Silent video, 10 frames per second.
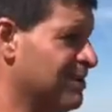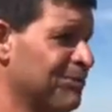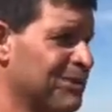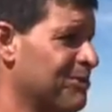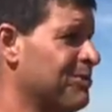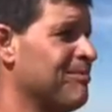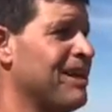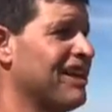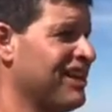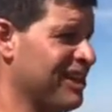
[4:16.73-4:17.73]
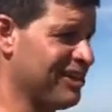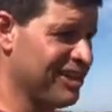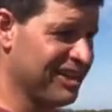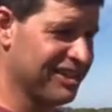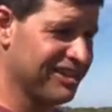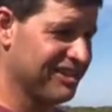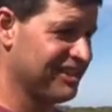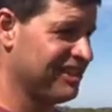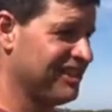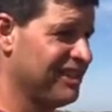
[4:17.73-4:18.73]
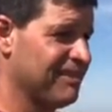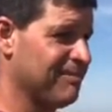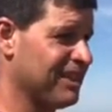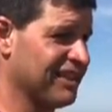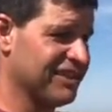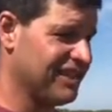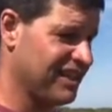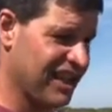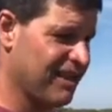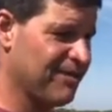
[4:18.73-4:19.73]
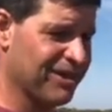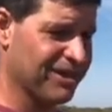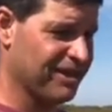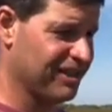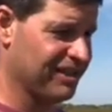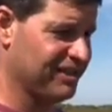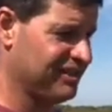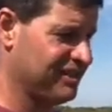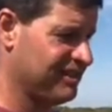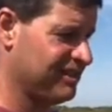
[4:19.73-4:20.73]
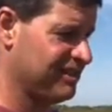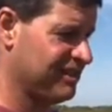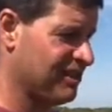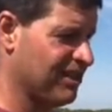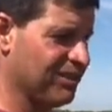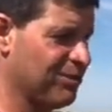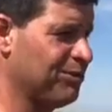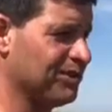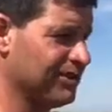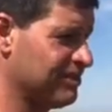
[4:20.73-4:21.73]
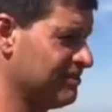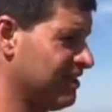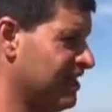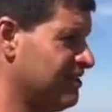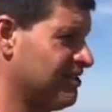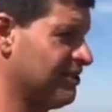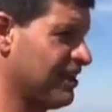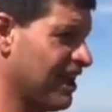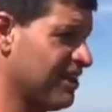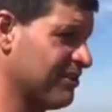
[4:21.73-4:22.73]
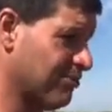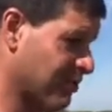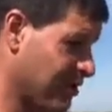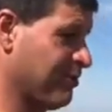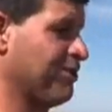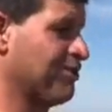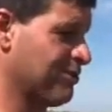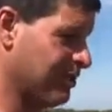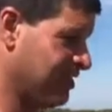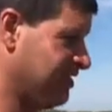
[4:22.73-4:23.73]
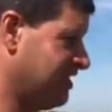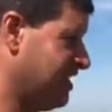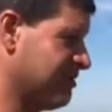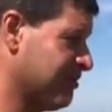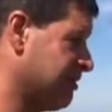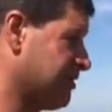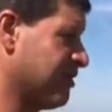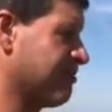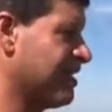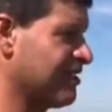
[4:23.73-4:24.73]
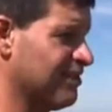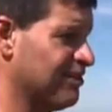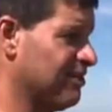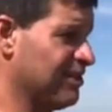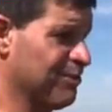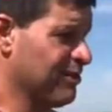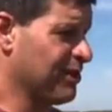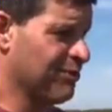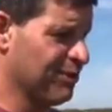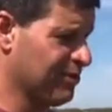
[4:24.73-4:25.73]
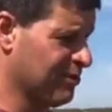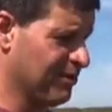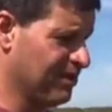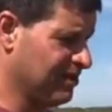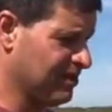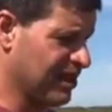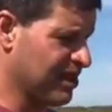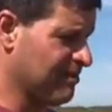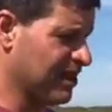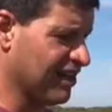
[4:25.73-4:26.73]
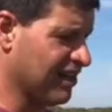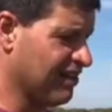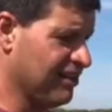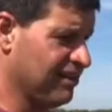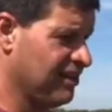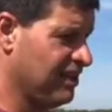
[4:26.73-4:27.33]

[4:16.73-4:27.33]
We're going back 100 years because they didn't have all the tools, right? So they had to work with the soil, and that's what we're going back to doing, is working with the soil and trying to make it healthy